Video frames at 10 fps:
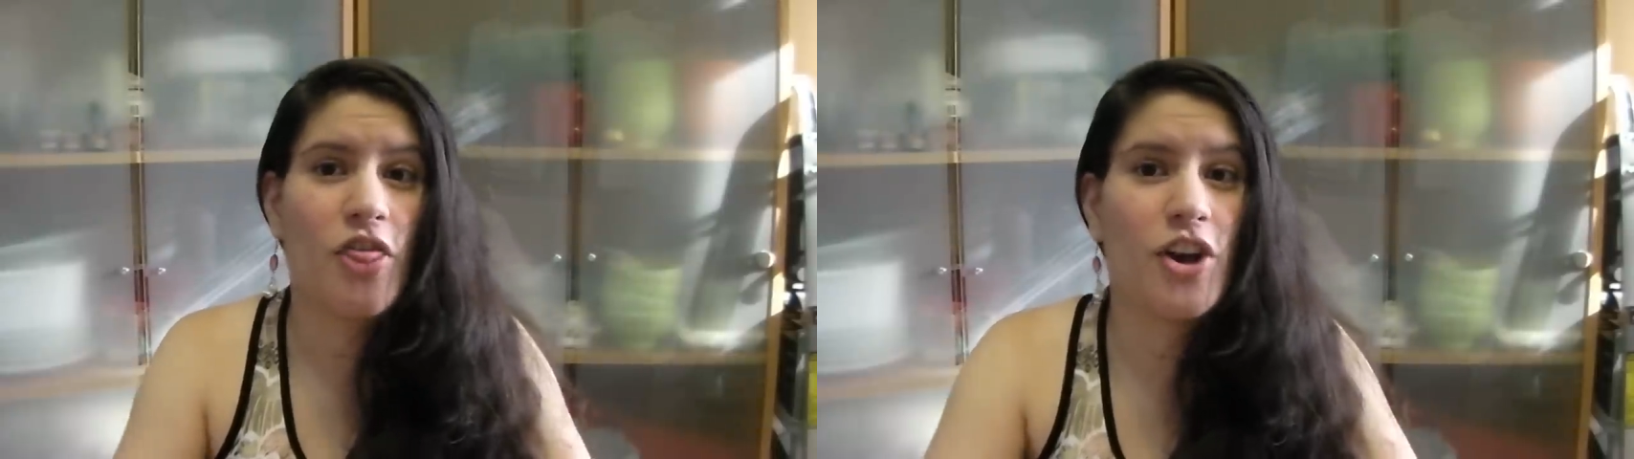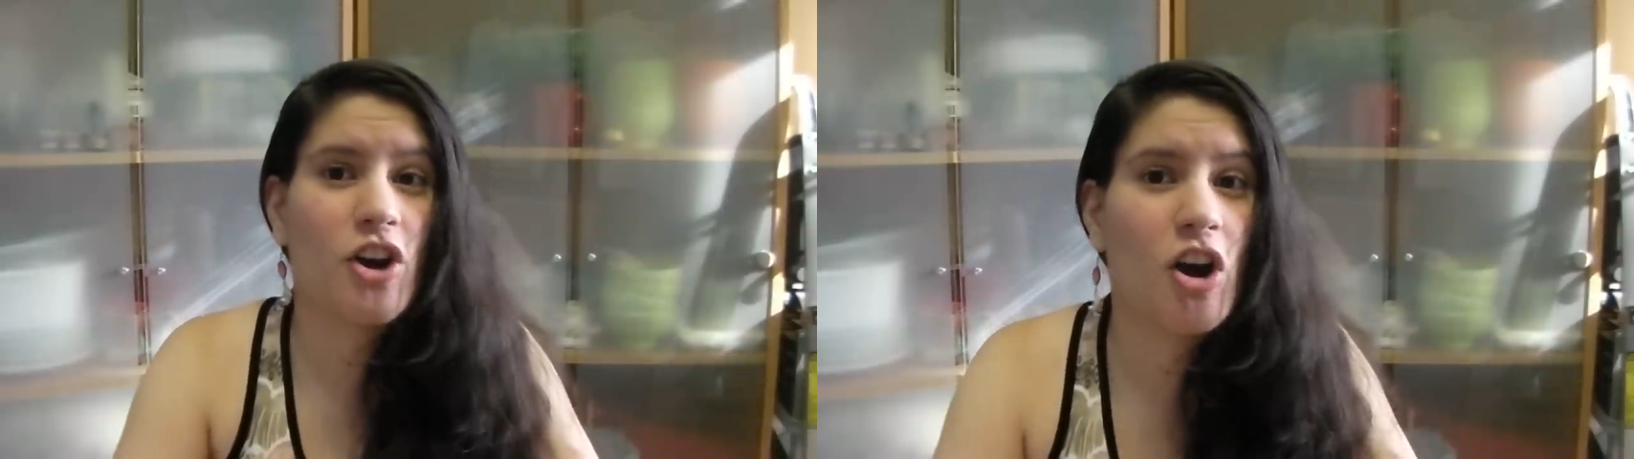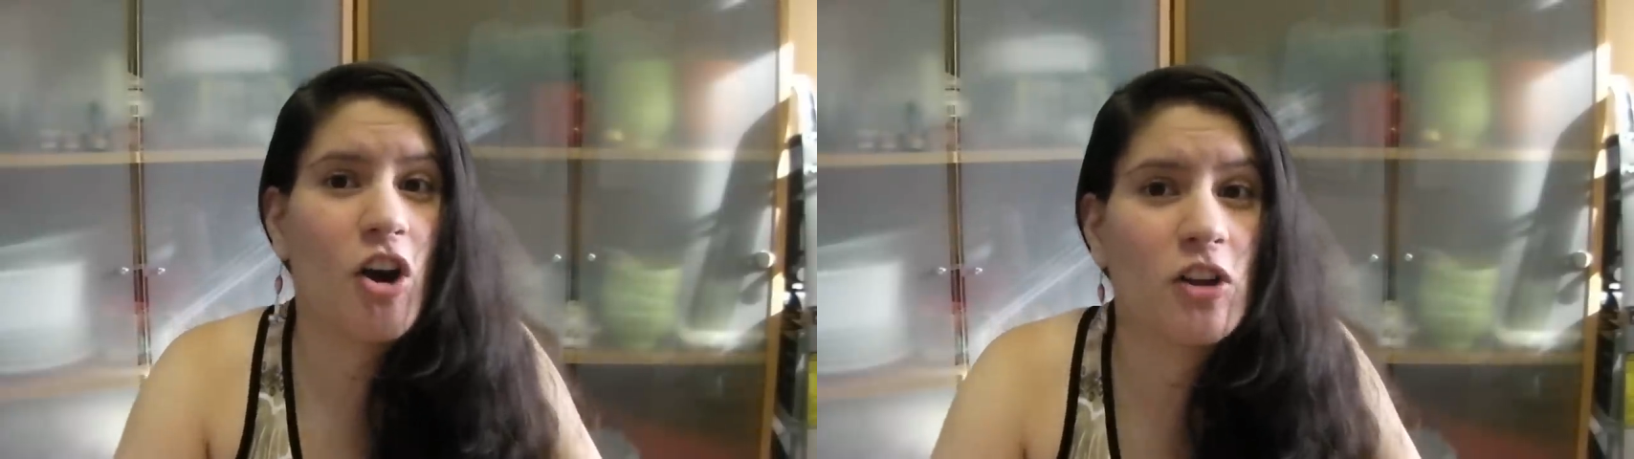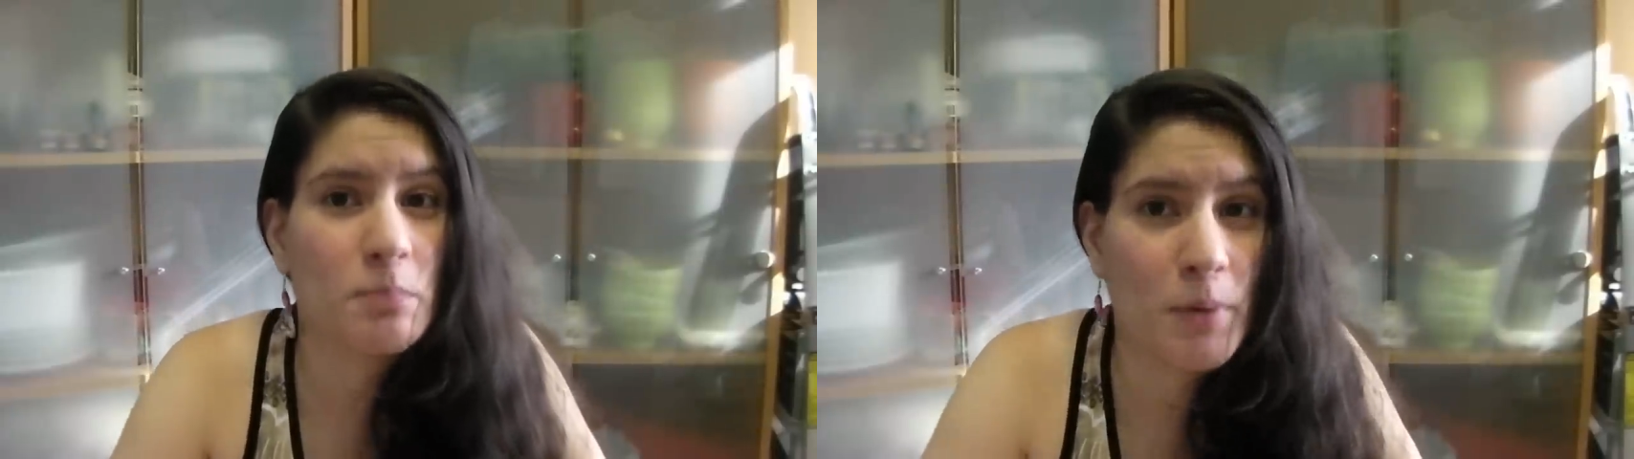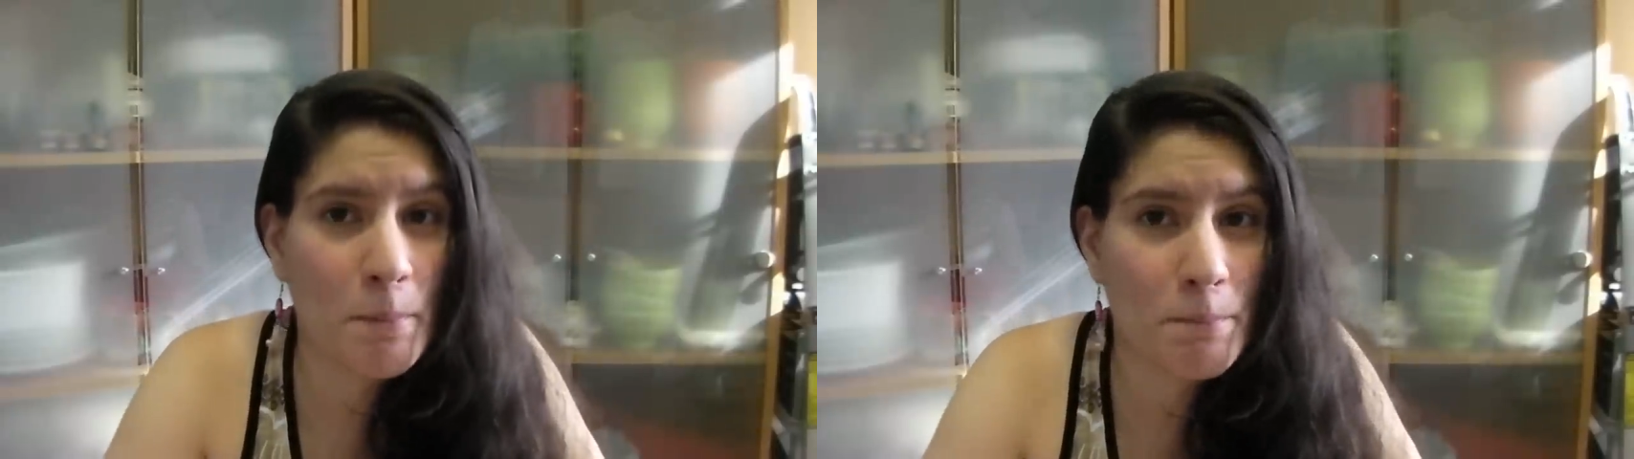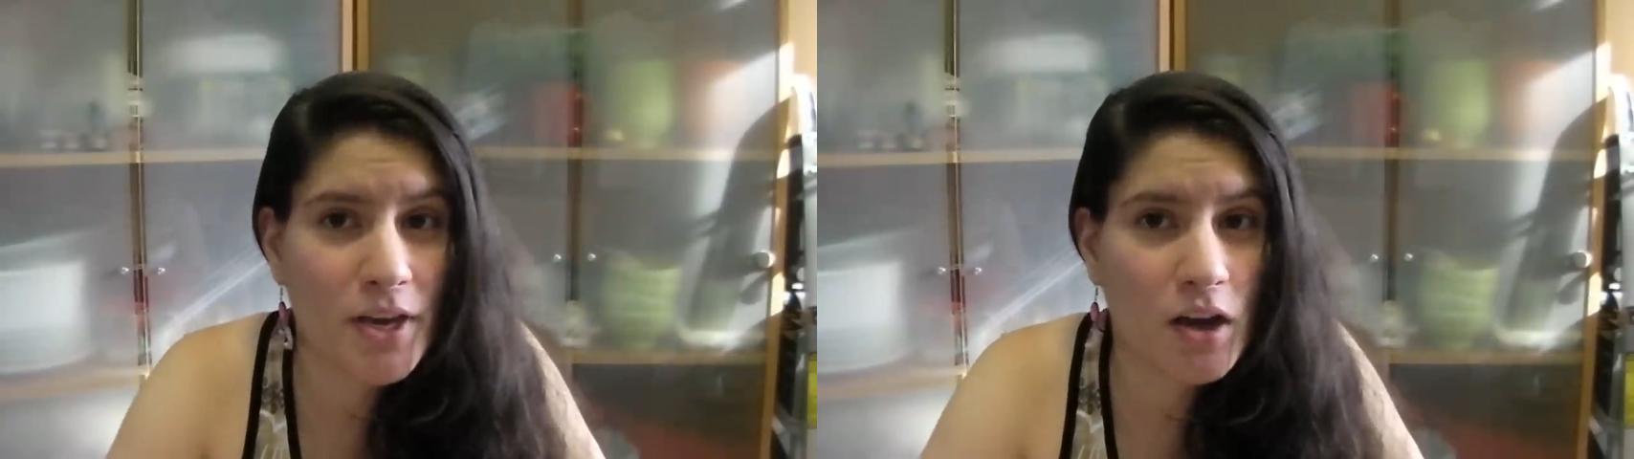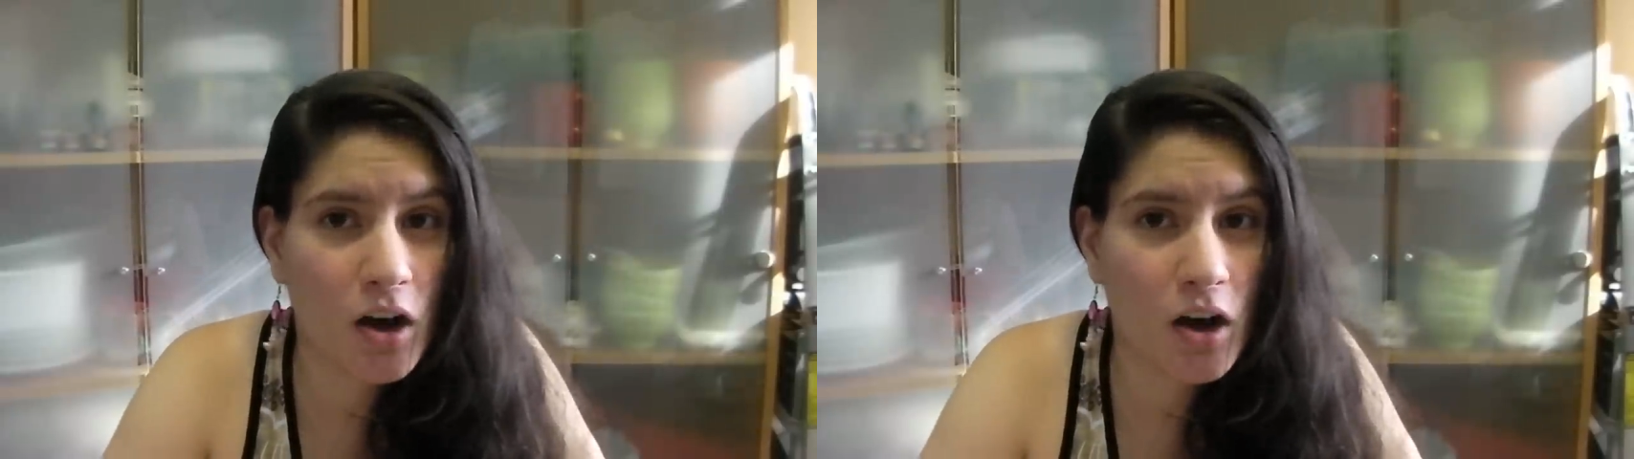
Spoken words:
They're called bumping